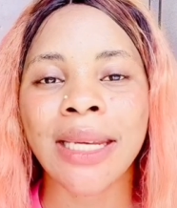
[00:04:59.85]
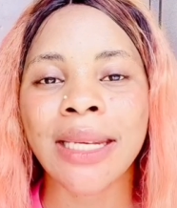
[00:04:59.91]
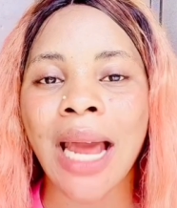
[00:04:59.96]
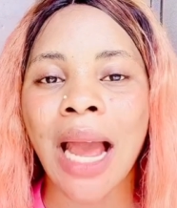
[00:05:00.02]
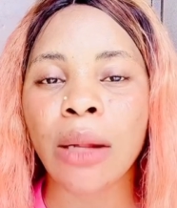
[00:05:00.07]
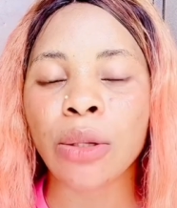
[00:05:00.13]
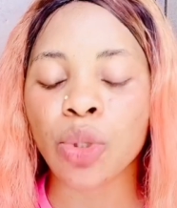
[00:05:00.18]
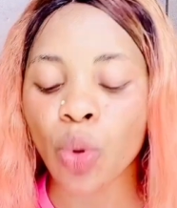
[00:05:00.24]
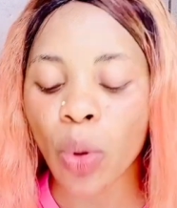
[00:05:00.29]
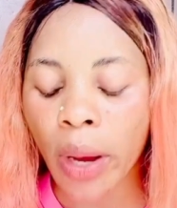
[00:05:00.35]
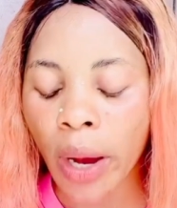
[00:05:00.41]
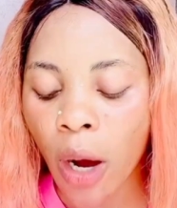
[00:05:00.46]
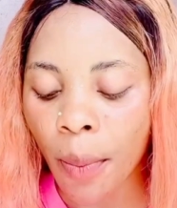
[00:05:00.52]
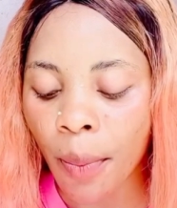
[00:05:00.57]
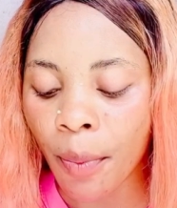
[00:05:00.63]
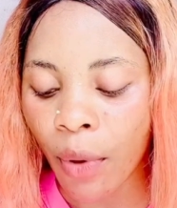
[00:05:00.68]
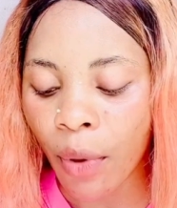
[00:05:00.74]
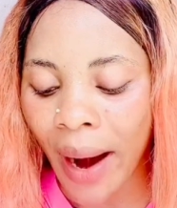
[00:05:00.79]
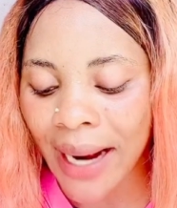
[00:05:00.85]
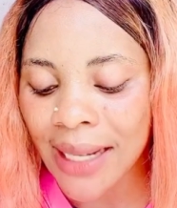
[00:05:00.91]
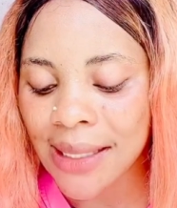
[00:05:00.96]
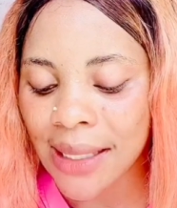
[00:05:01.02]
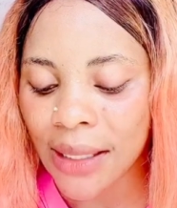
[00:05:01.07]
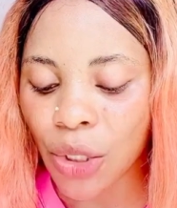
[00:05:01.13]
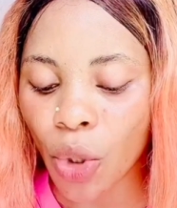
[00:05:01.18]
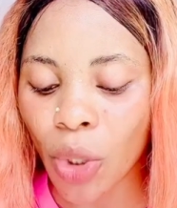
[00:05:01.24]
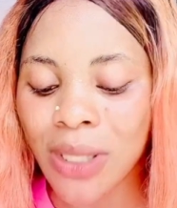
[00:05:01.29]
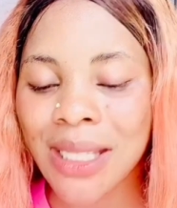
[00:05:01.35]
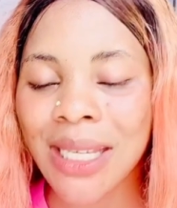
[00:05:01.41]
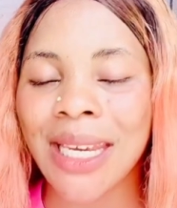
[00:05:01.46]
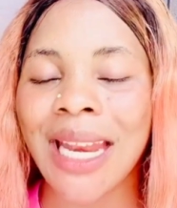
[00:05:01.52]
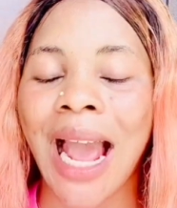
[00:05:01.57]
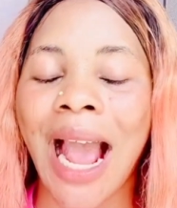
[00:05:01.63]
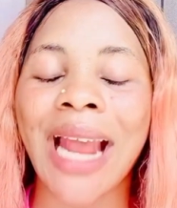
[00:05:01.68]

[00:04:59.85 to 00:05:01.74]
skin and to help brighten your skin.